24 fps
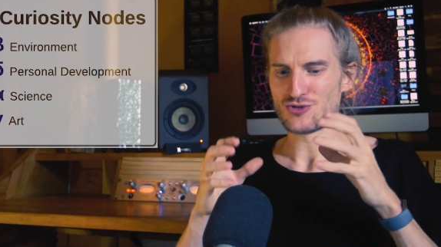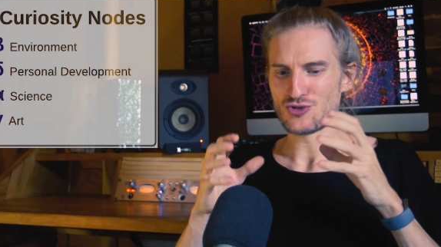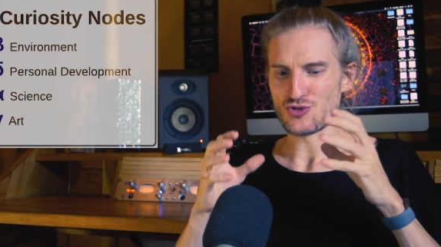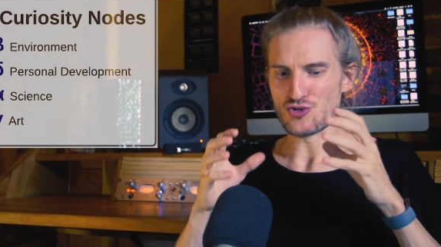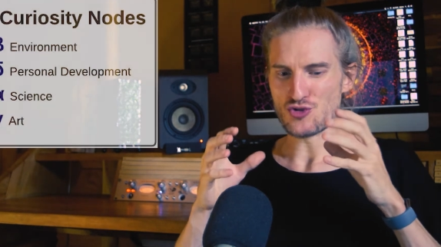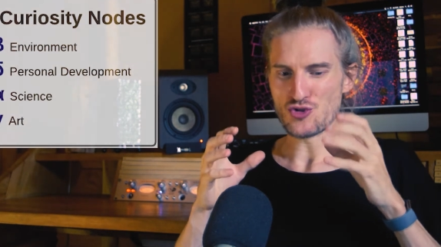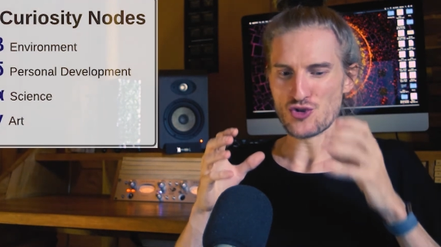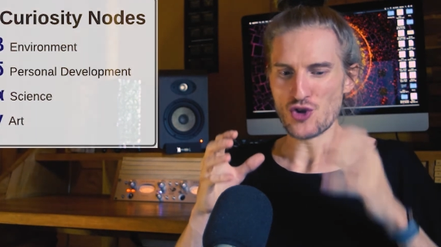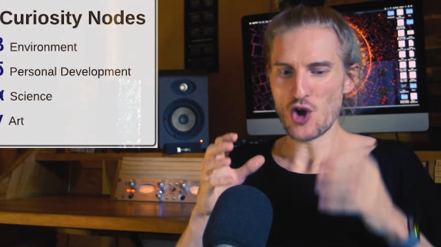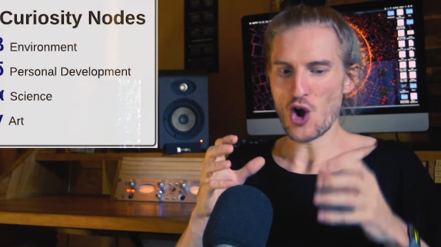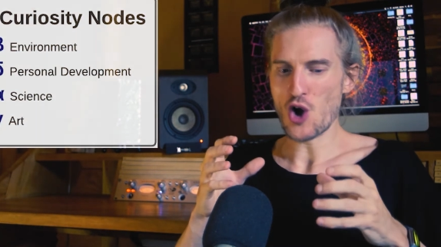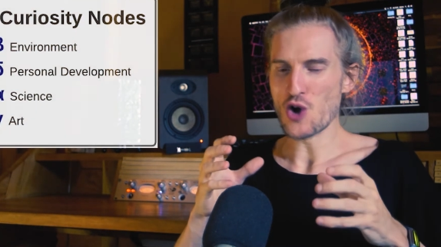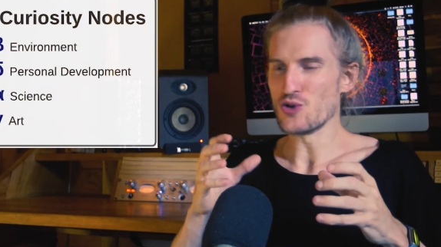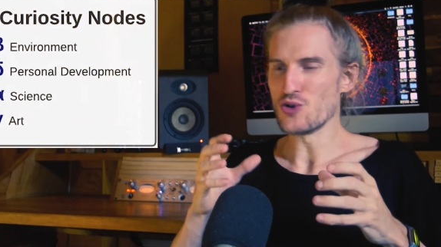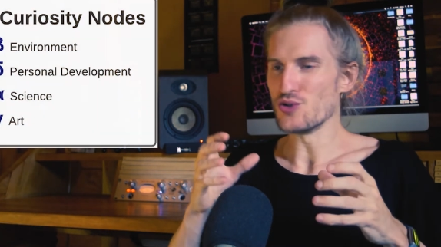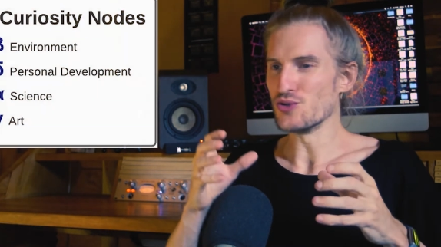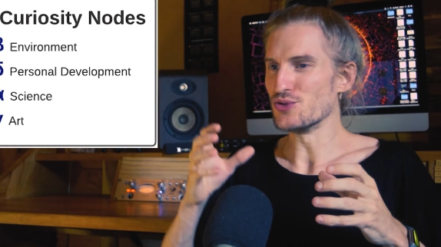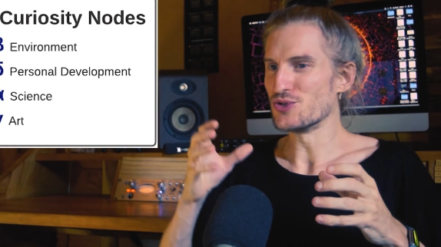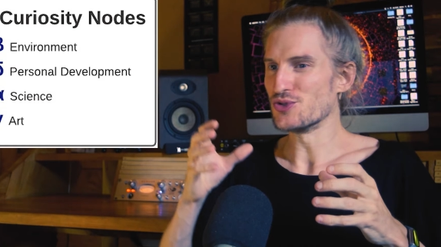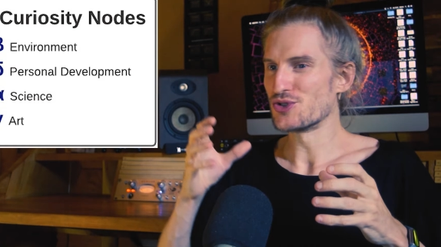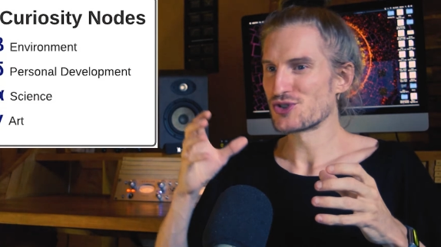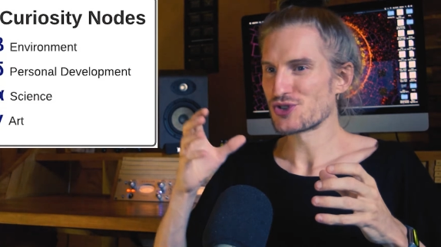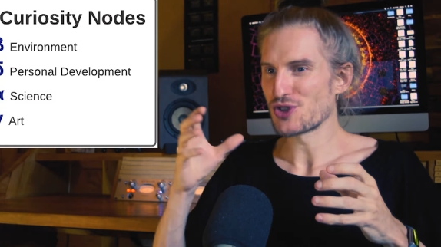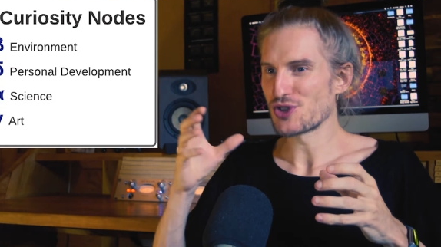
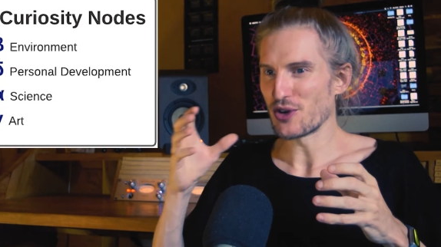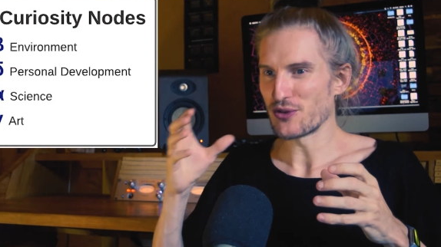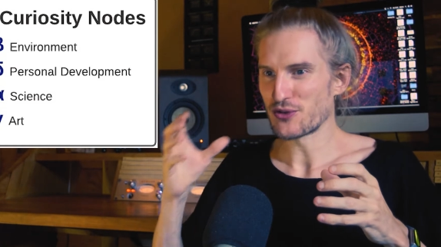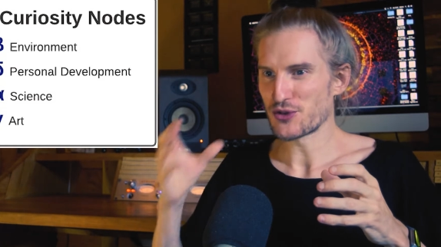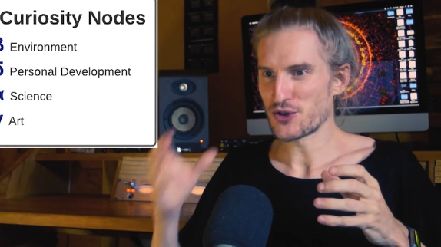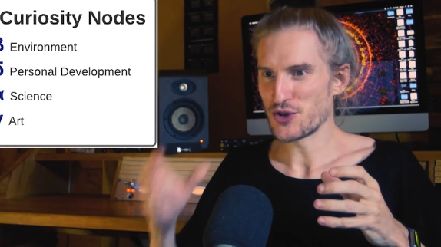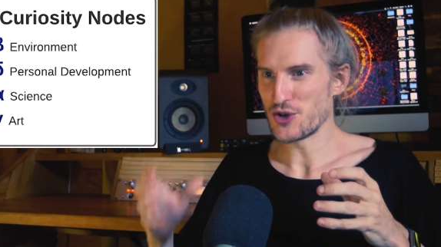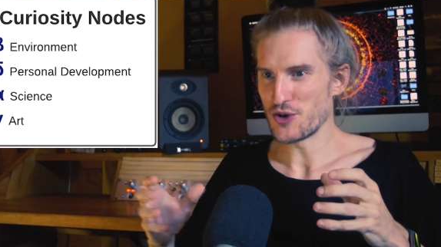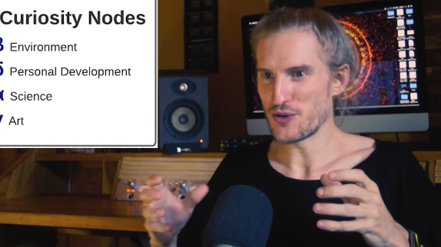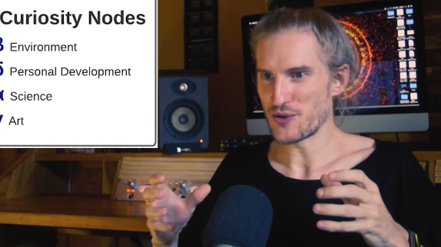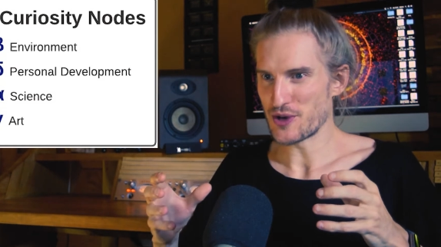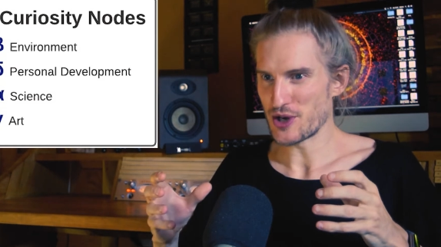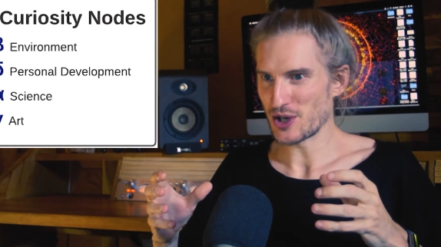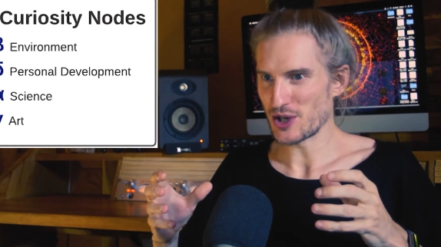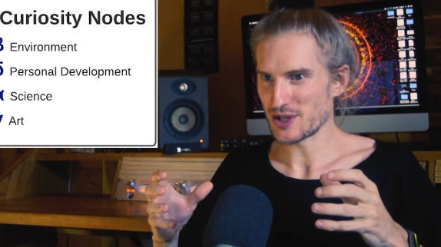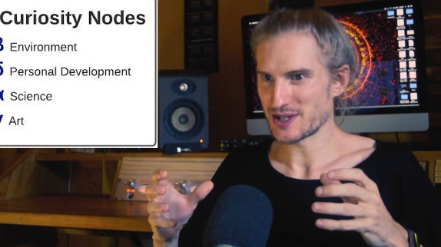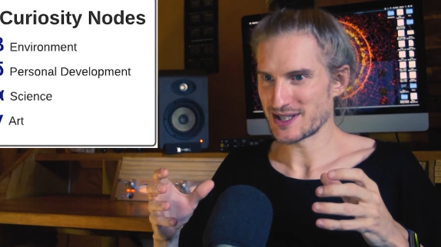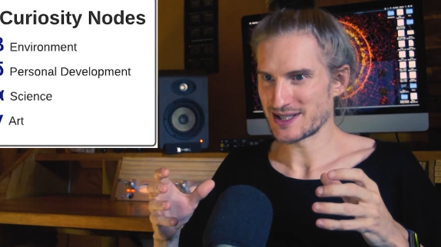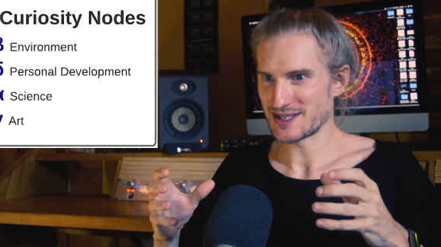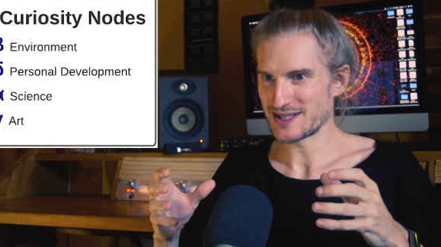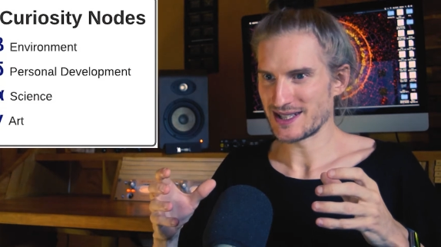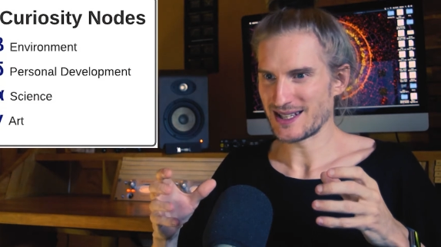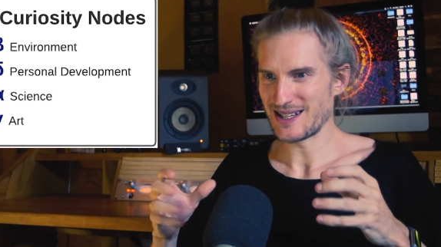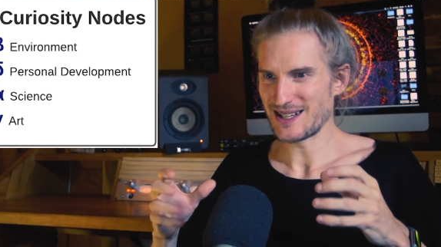nodes of
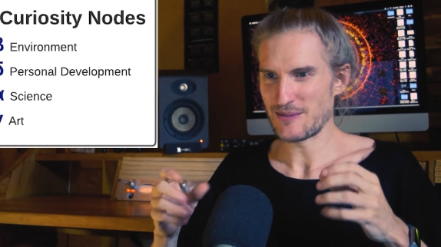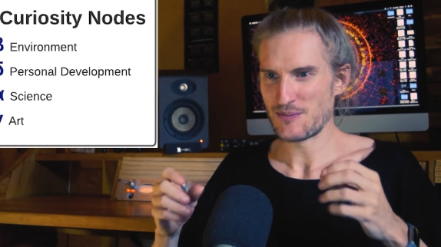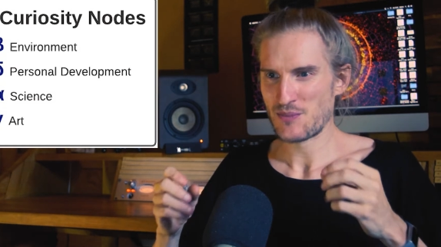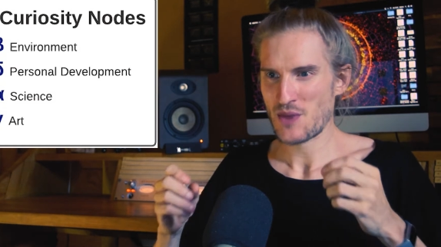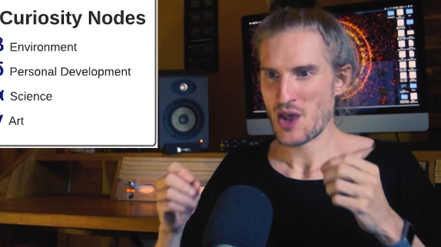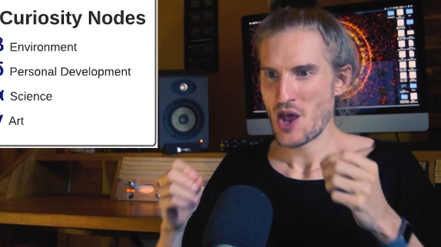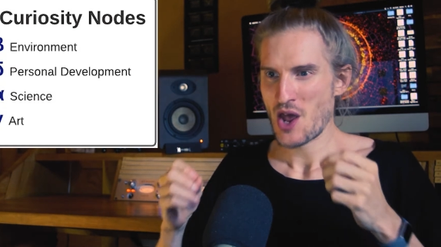curiosity,